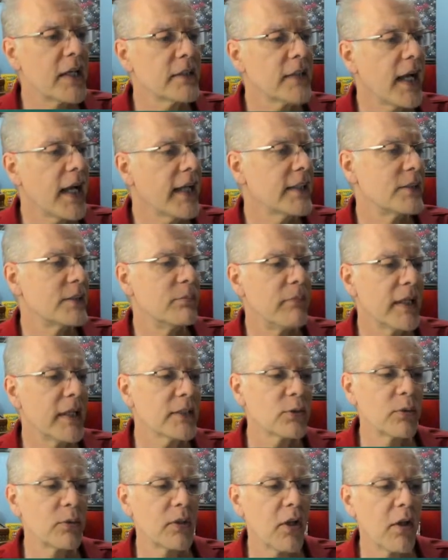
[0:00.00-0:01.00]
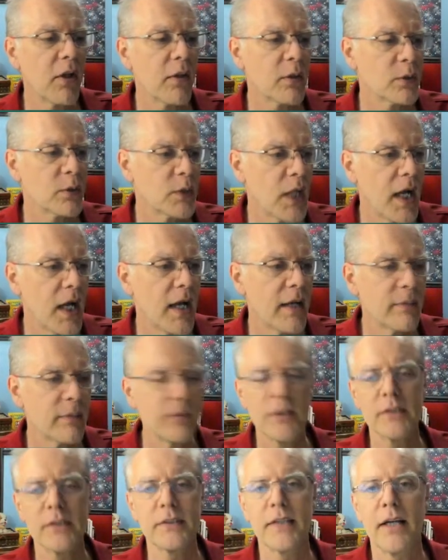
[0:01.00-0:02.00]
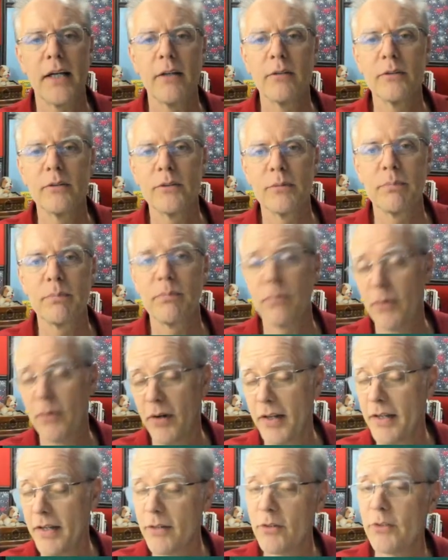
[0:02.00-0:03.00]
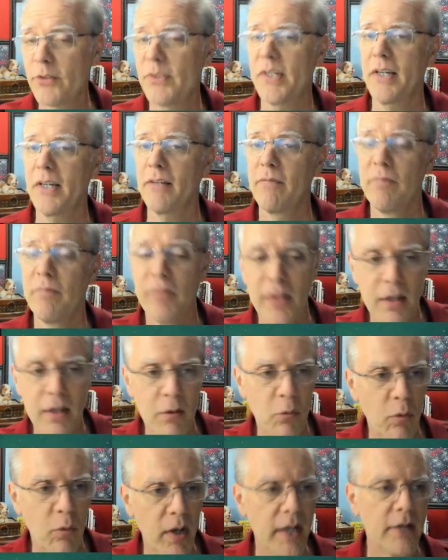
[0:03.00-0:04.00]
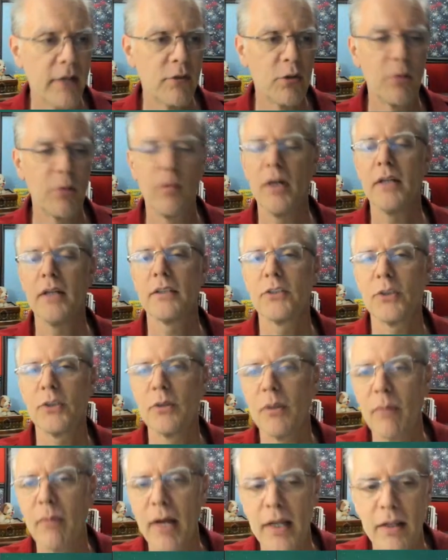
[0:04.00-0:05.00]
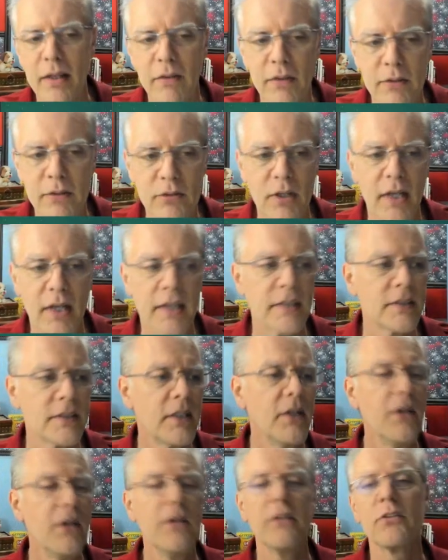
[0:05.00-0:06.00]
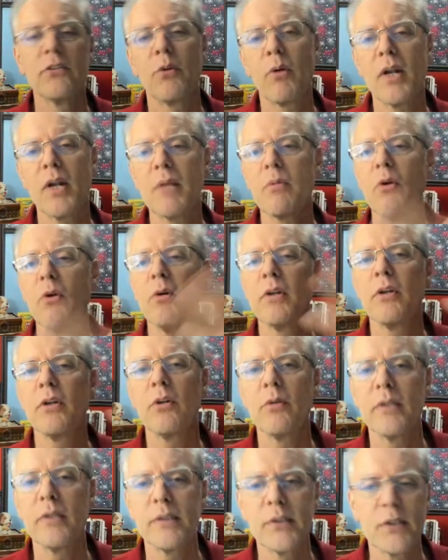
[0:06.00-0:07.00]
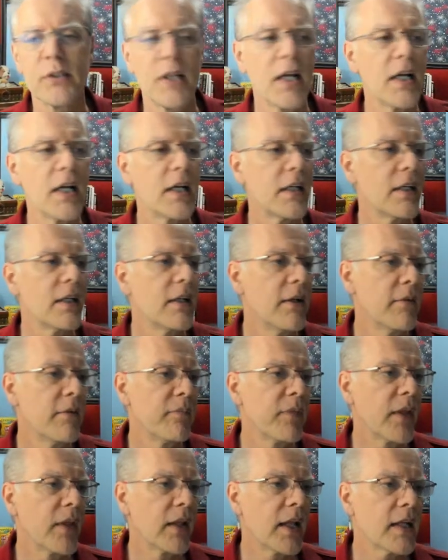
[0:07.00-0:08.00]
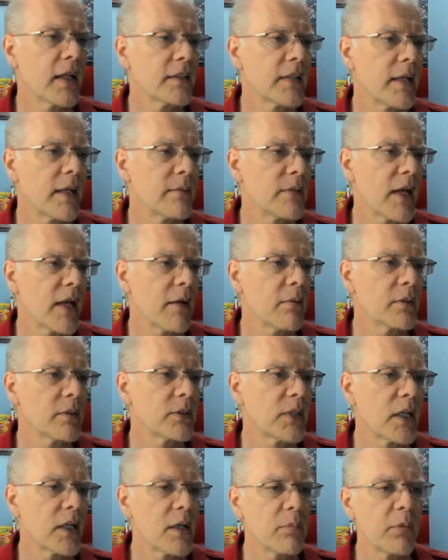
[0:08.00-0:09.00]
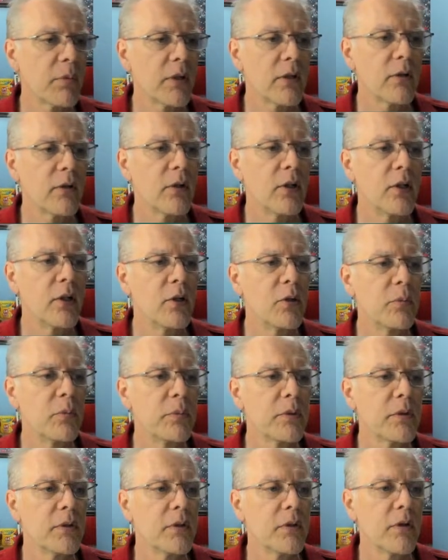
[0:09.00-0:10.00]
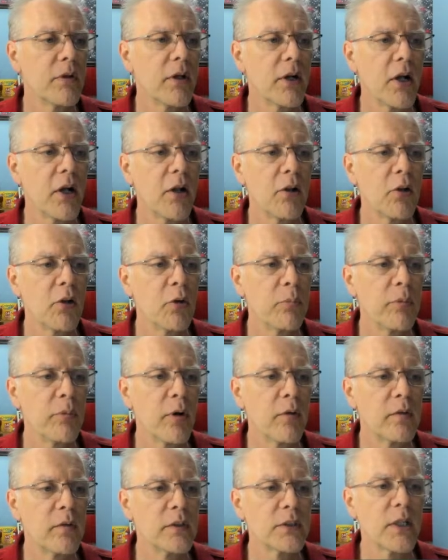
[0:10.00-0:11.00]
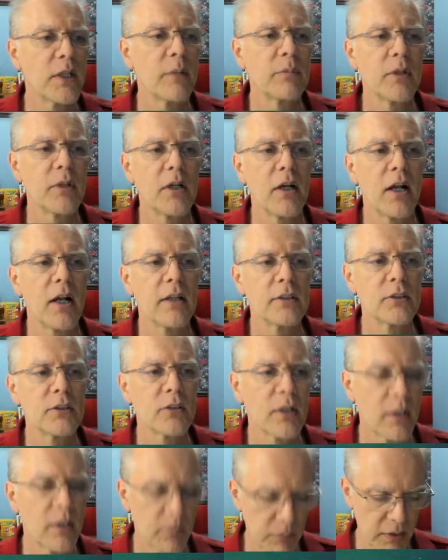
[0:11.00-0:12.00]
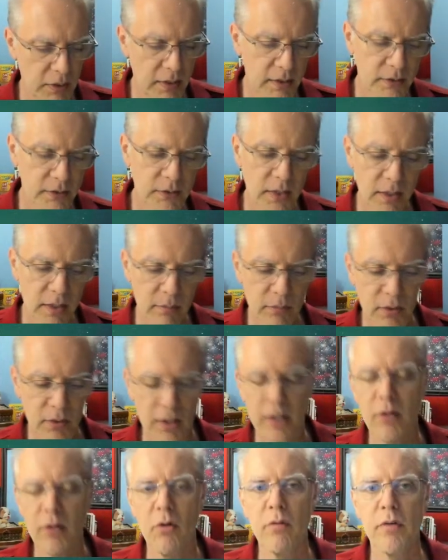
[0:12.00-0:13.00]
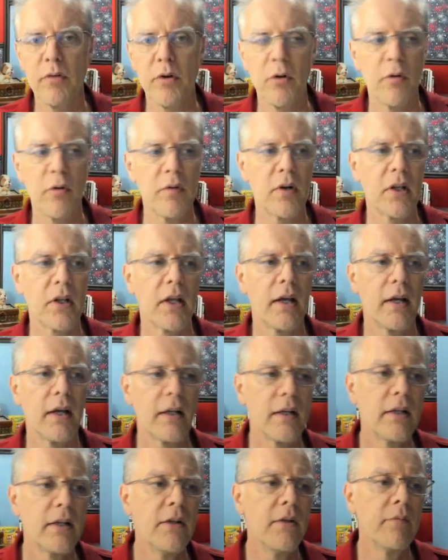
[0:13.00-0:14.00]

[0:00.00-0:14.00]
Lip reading: I had messed with all those knobs, this sounds pretty interesting. Way too much in this case. So what I'm going to do instead, a lot of times I will set up a little loop, and I'll loop over something, and I'll just let it play the same thing over and over again.